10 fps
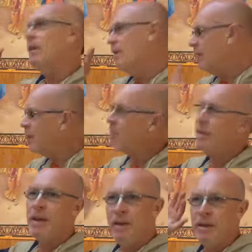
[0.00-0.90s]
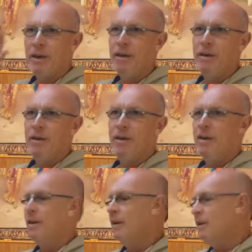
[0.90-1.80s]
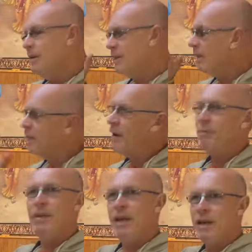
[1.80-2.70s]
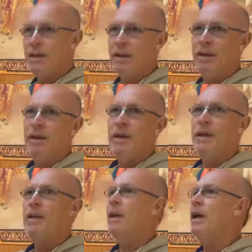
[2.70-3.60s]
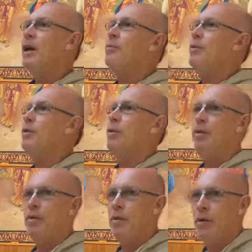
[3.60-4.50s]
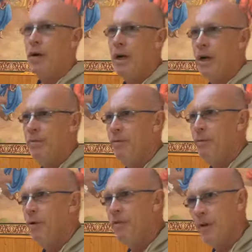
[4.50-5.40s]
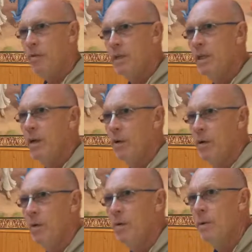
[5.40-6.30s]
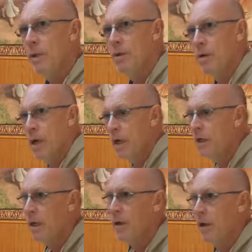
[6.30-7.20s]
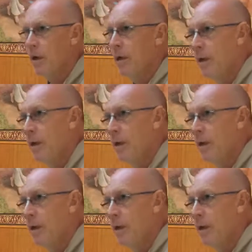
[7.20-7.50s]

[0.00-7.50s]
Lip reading: Give up the anger. Just give up the anger, and it'll help you with your false ego, also your ahankara.